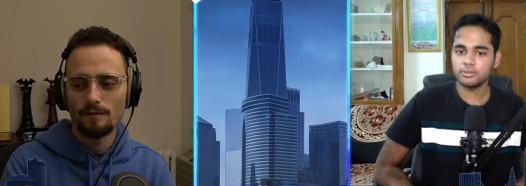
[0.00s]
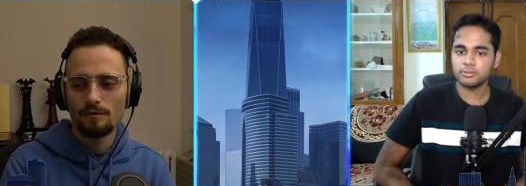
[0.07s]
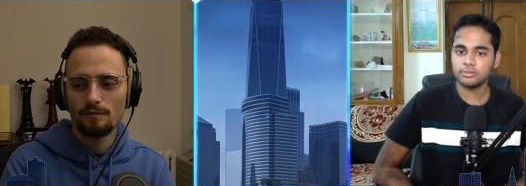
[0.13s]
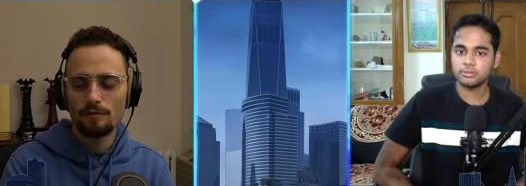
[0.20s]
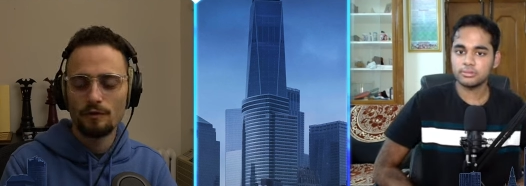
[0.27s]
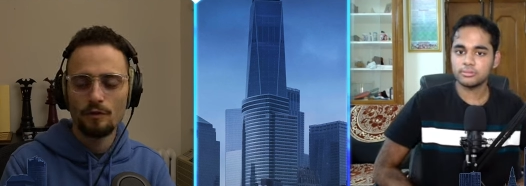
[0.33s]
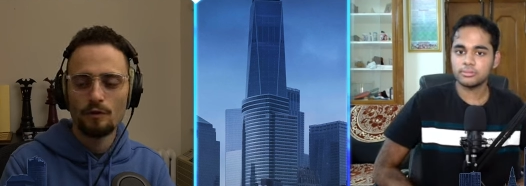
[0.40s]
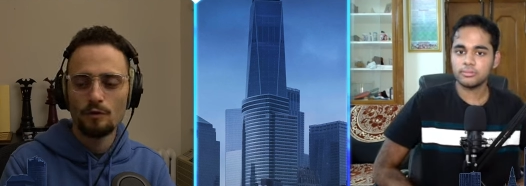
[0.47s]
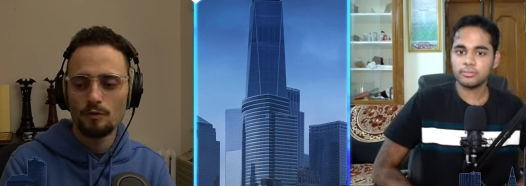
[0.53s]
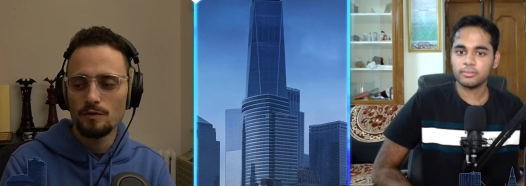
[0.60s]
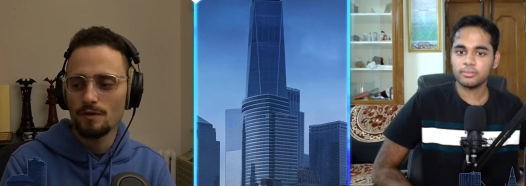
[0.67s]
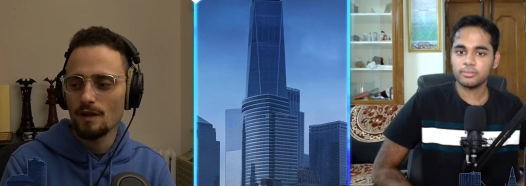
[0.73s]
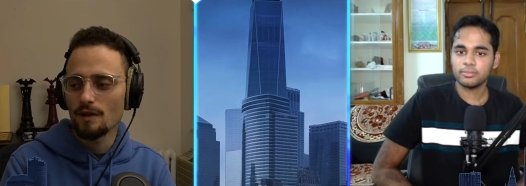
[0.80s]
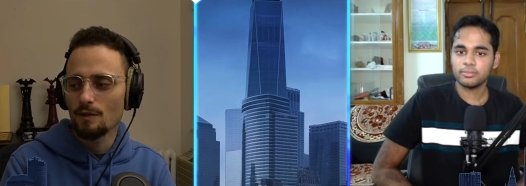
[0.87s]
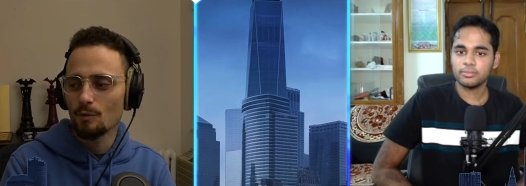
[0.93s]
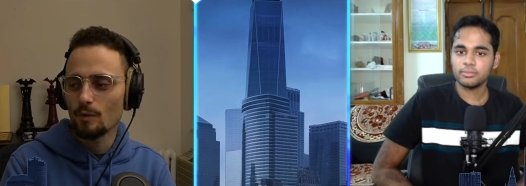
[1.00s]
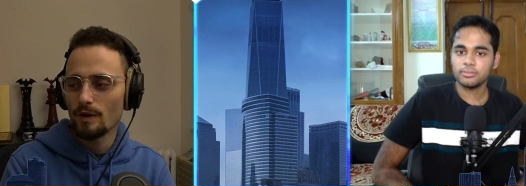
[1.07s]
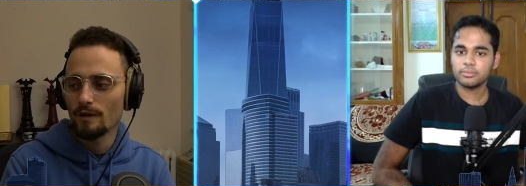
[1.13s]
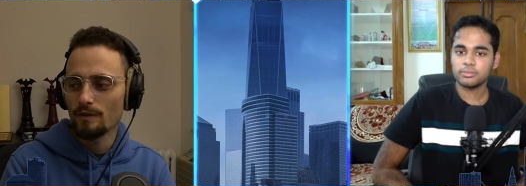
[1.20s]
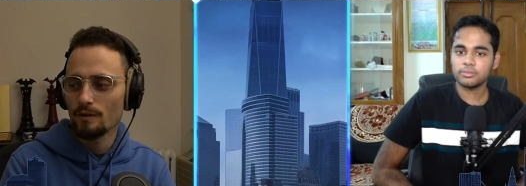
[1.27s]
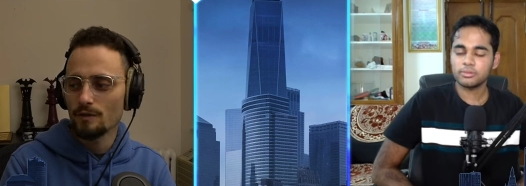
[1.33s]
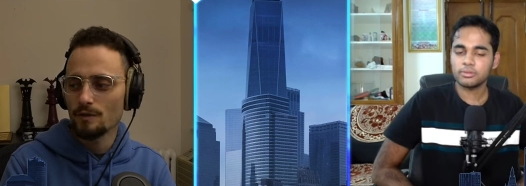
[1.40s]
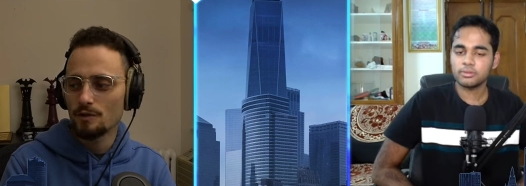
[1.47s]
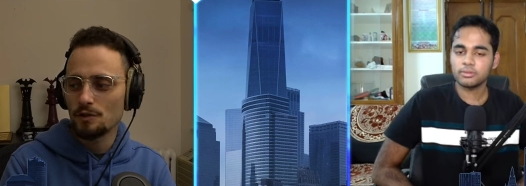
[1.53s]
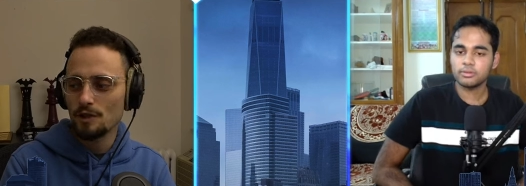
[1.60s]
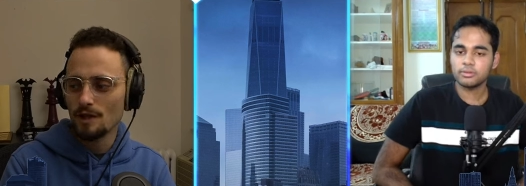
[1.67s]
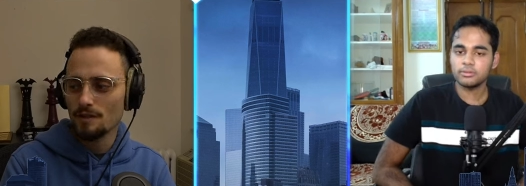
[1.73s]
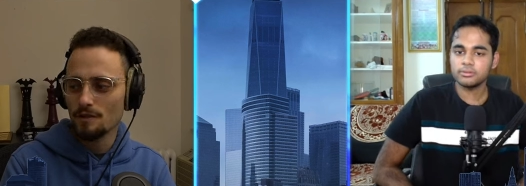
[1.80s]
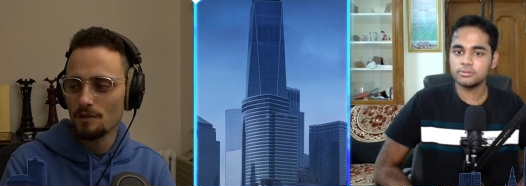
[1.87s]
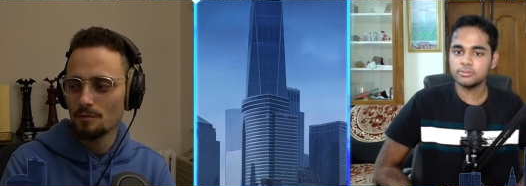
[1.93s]
Speaker 1: for those unaware, there's a
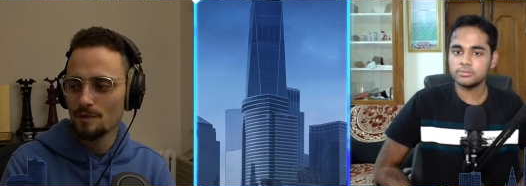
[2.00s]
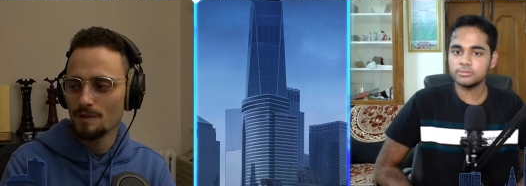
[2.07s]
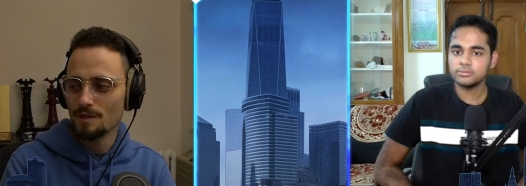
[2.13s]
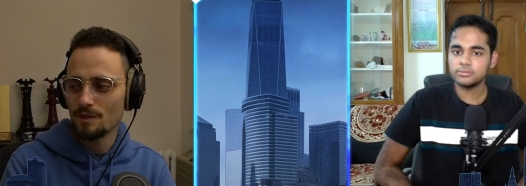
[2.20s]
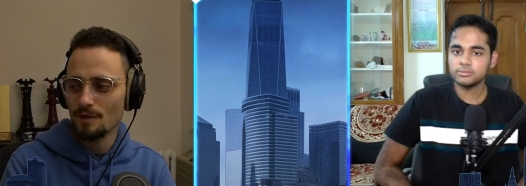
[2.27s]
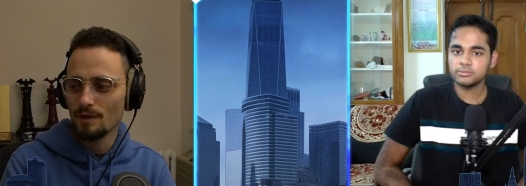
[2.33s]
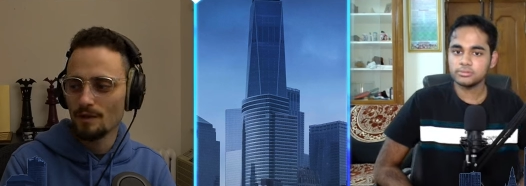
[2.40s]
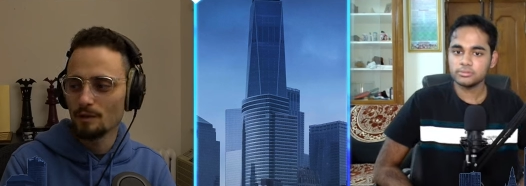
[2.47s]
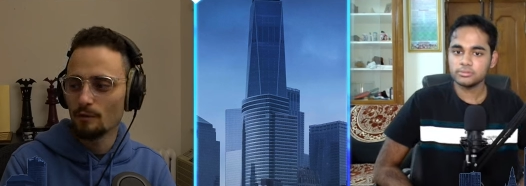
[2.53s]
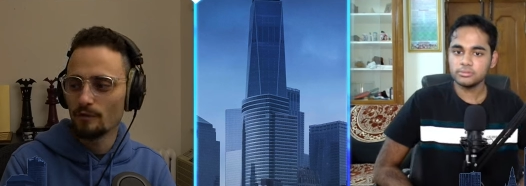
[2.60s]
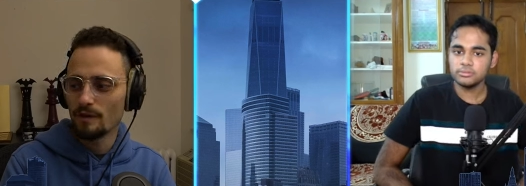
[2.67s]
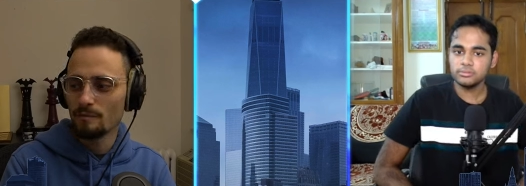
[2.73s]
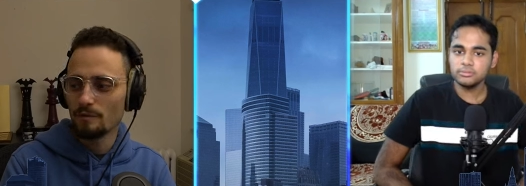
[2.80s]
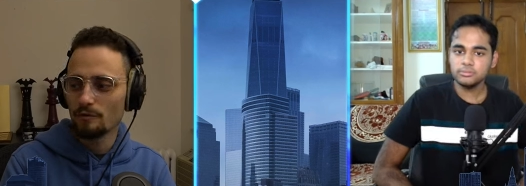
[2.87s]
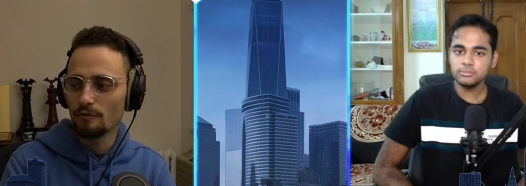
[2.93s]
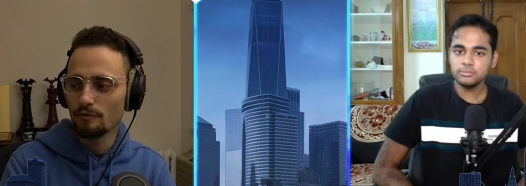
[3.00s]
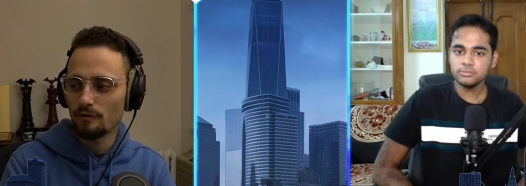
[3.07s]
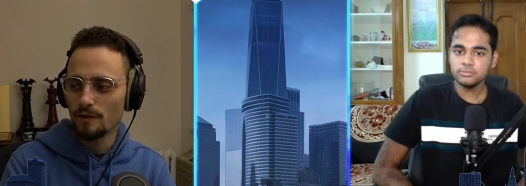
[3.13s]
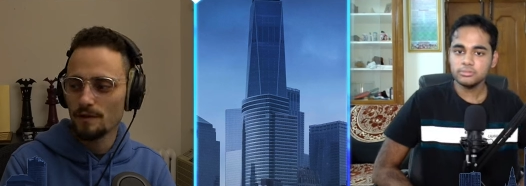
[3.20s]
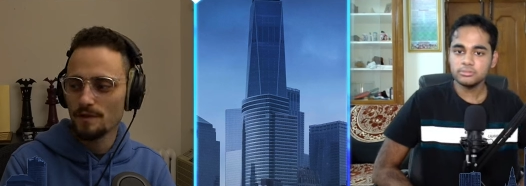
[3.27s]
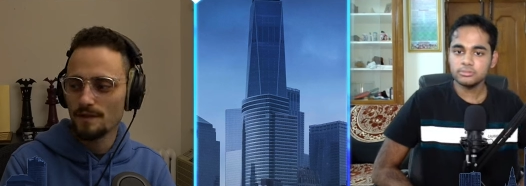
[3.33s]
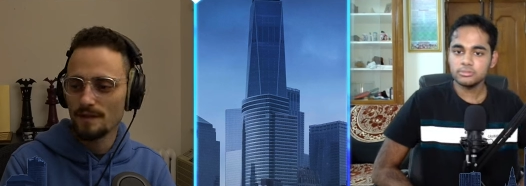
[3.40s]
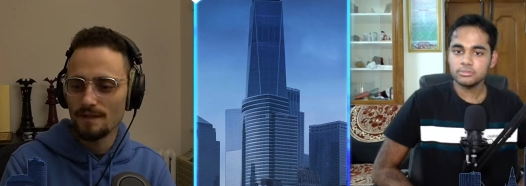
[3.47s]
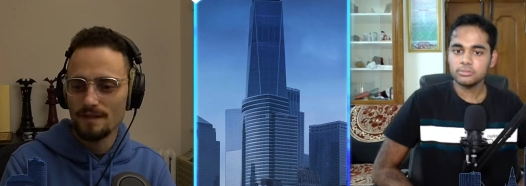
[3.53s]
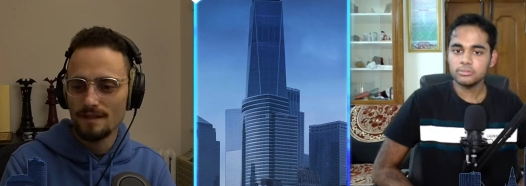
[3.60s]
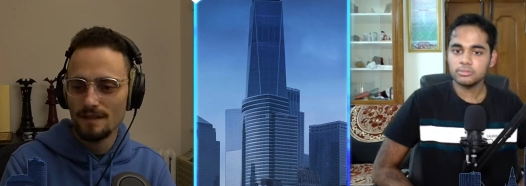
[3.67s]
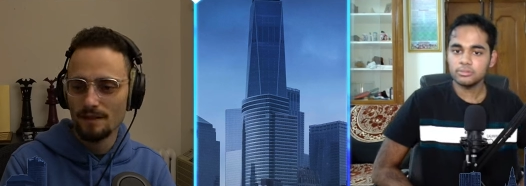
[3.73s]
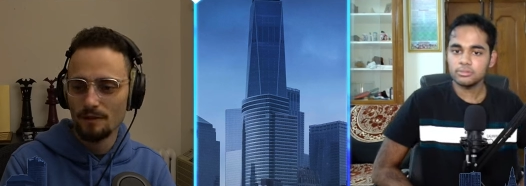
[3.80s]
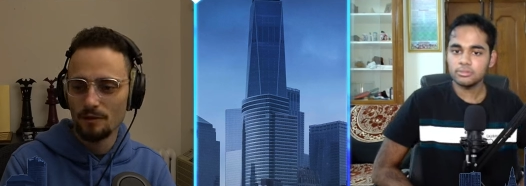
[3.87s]
chess tournament starting November 1st in St.